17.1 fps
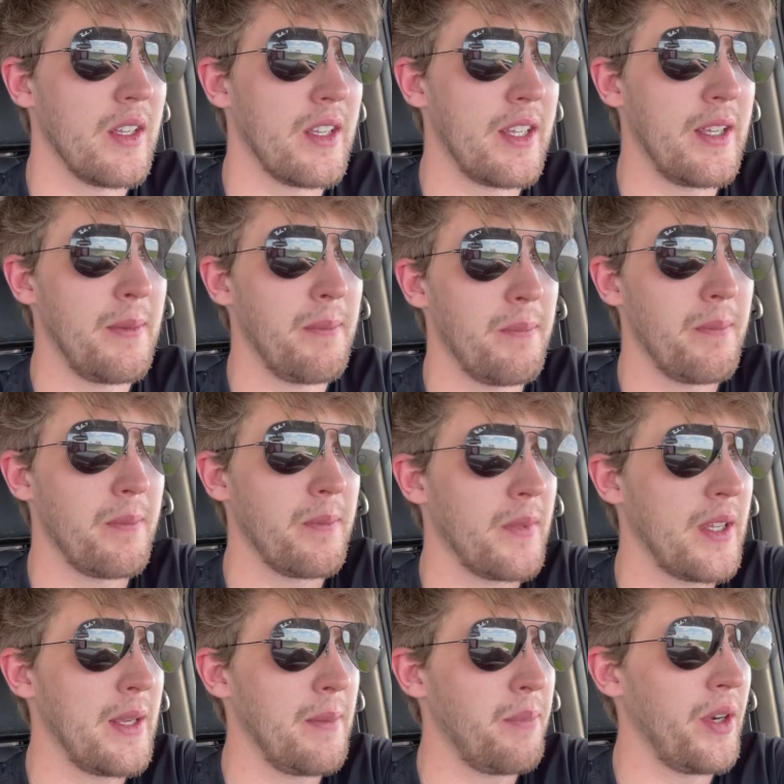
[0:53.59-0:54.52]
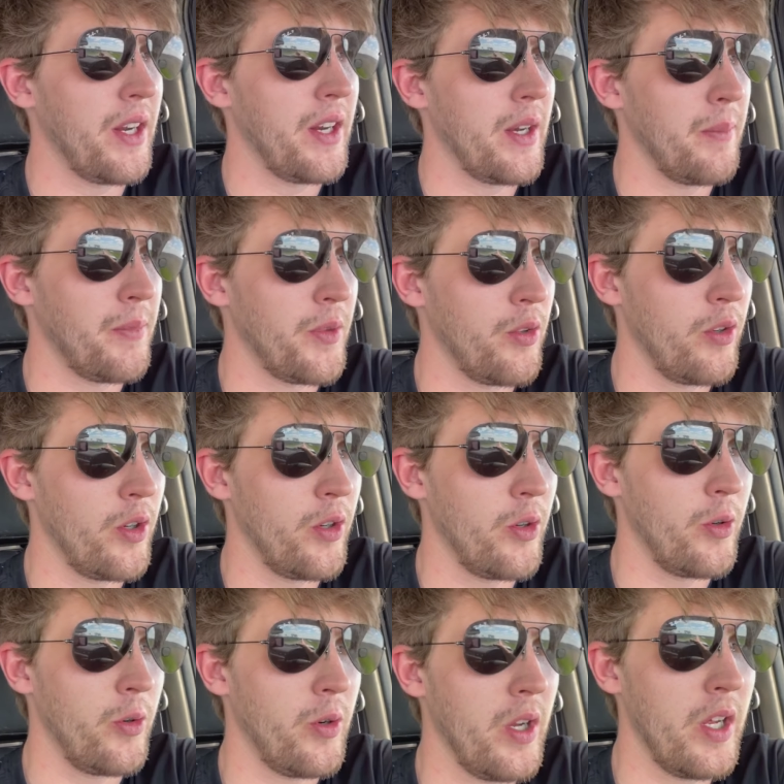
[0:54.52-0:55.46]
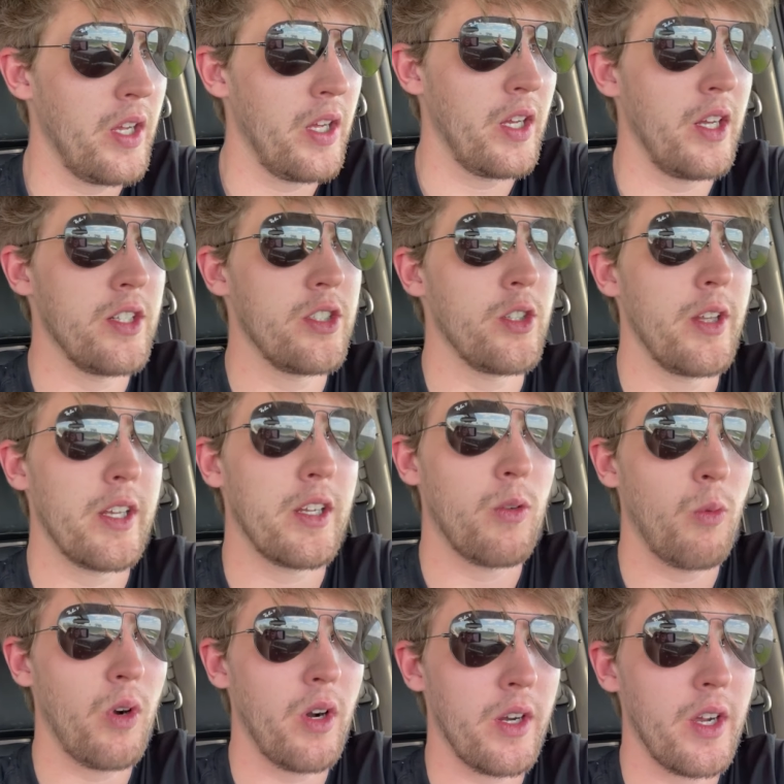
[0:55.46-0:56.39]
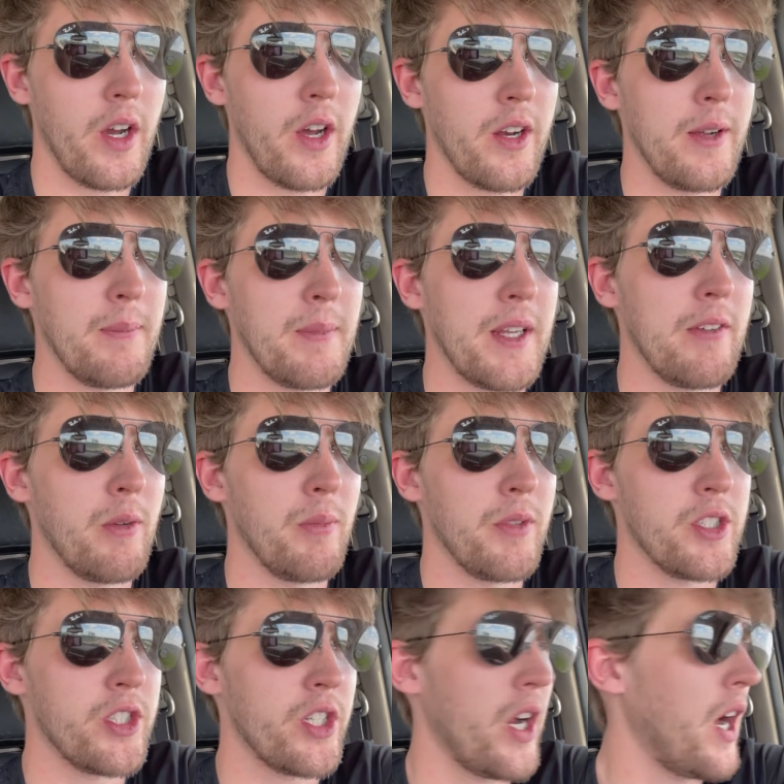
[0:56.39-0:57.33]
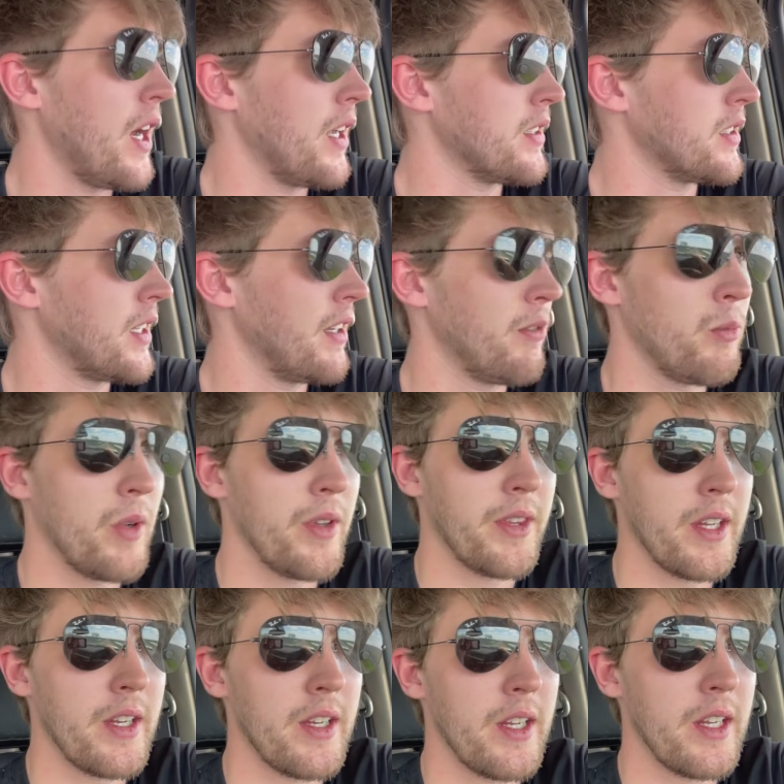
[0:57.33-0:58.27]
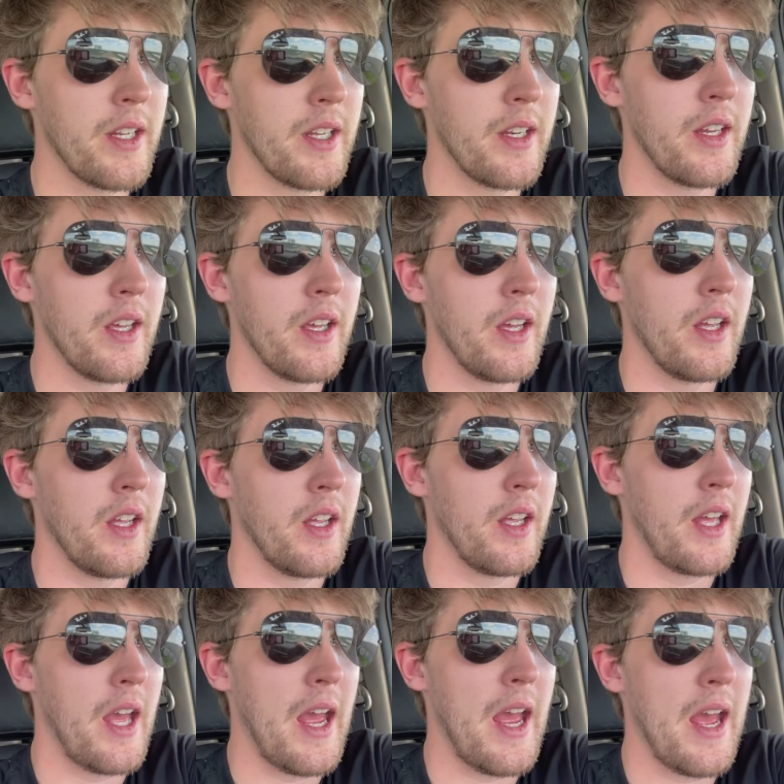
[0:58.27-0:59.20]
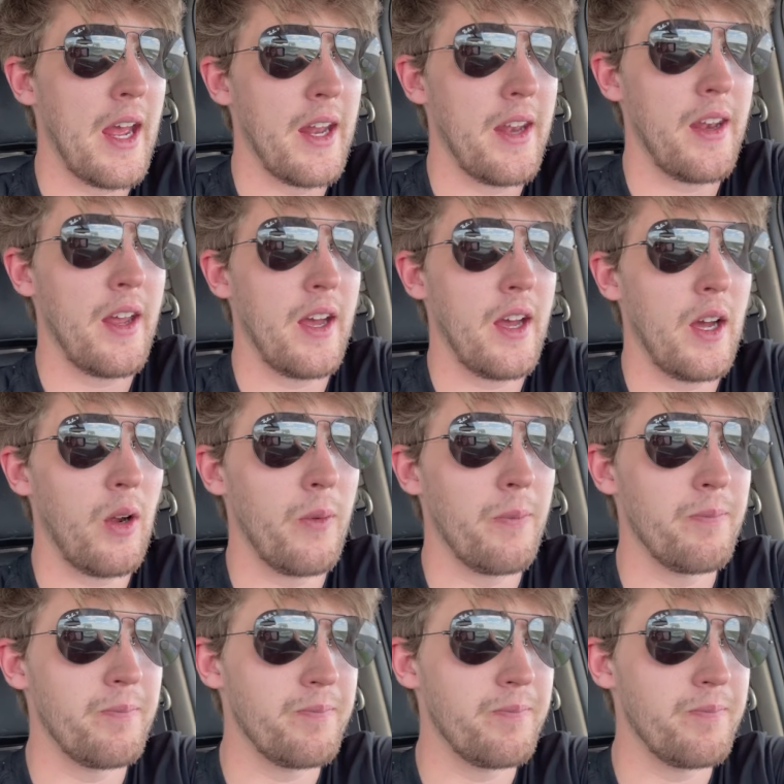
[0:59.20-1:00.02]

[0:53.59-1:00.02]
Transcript: keep keep bringing them through uh, so they can work on them, give them the shots, give them what they need, and uh,